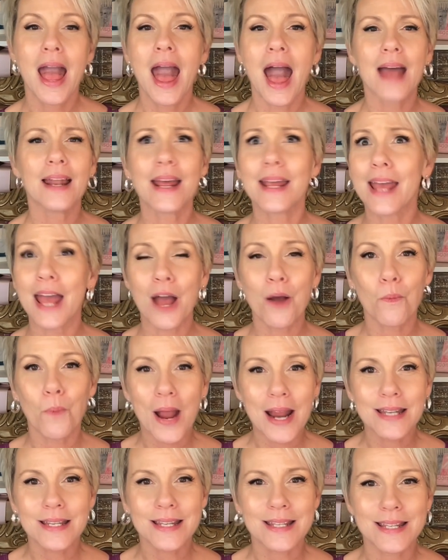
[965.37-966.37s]
And I can't
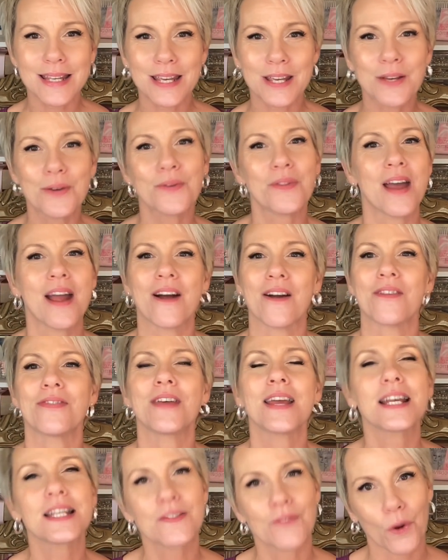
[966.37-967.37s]
wait to see you there.
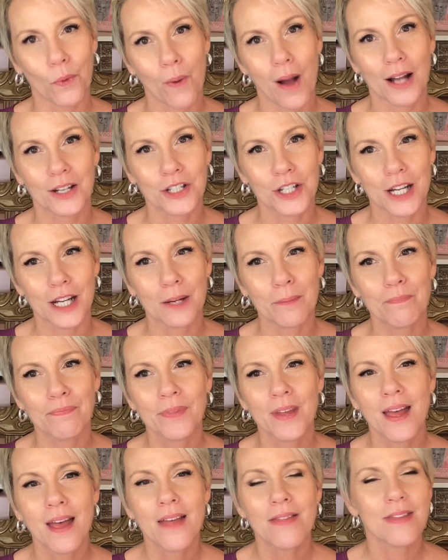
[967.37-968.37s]
Thanks for watching.
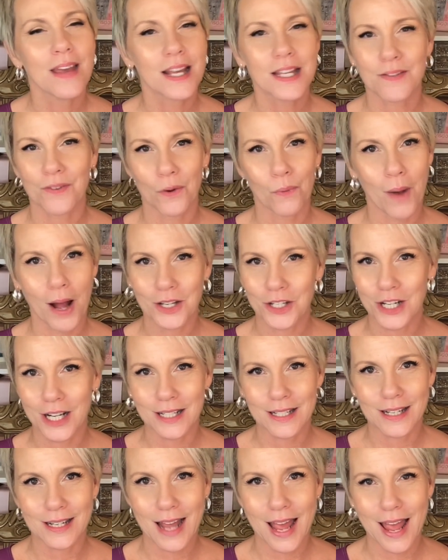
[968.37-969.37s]
Thanks for watching
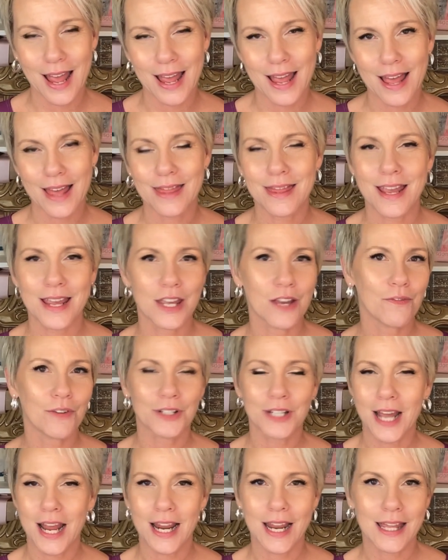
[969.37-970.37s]
today. Thank you for
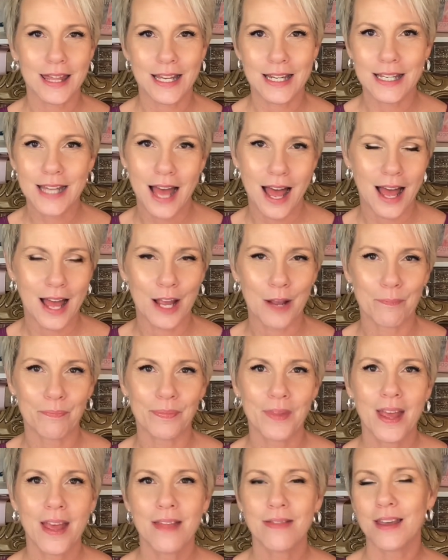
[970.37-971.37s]
taking the time.
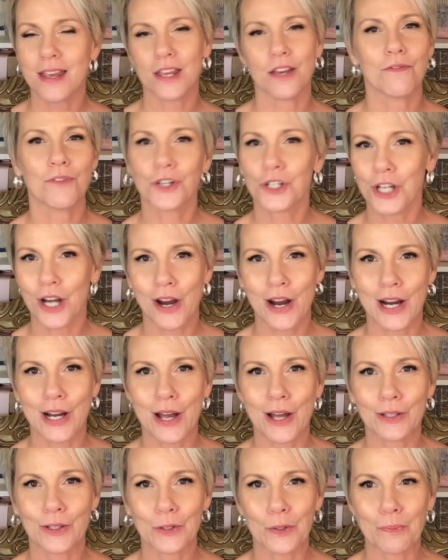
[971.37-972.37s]
Thank you for sharing
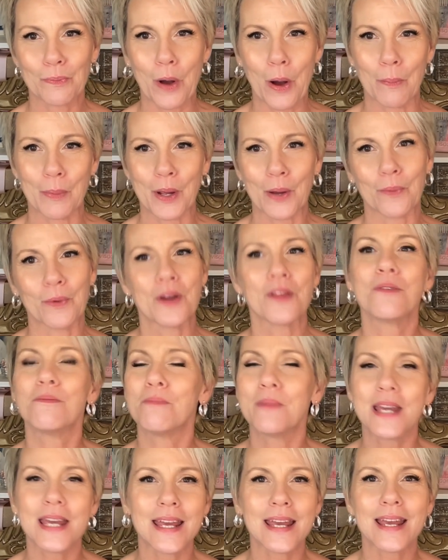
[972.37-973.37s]
a little moment with
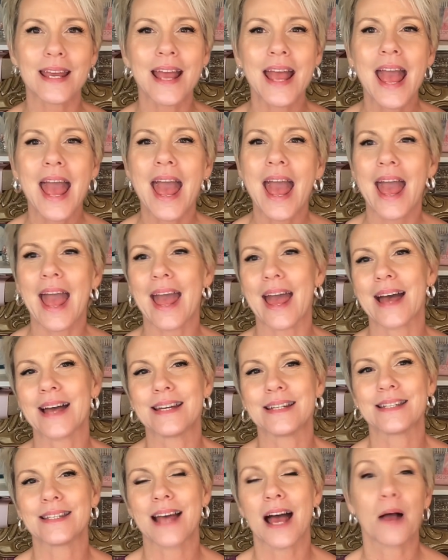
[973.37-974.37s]
me.
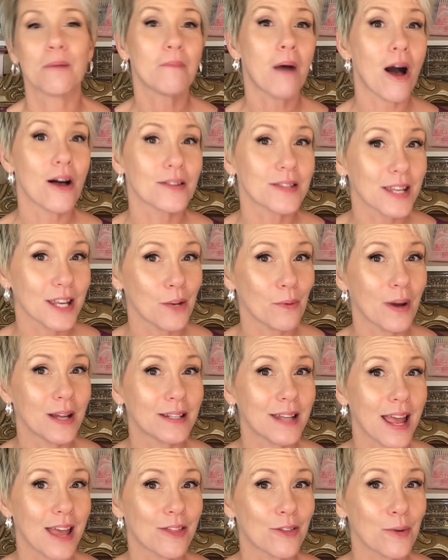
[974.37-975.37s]
And I'll see you on
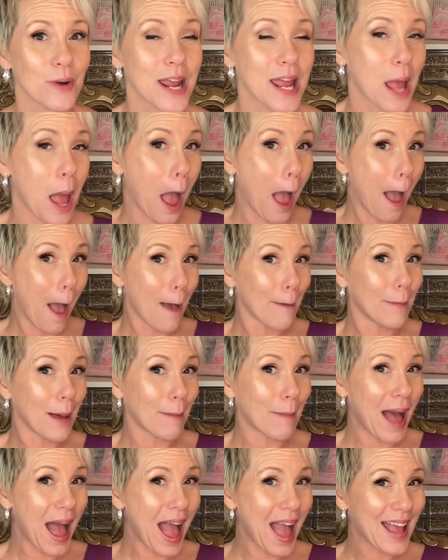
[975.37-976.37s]
day 3.
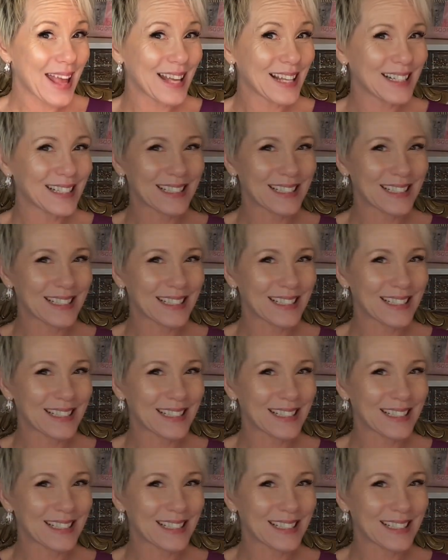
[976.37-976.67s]
Bye-bye.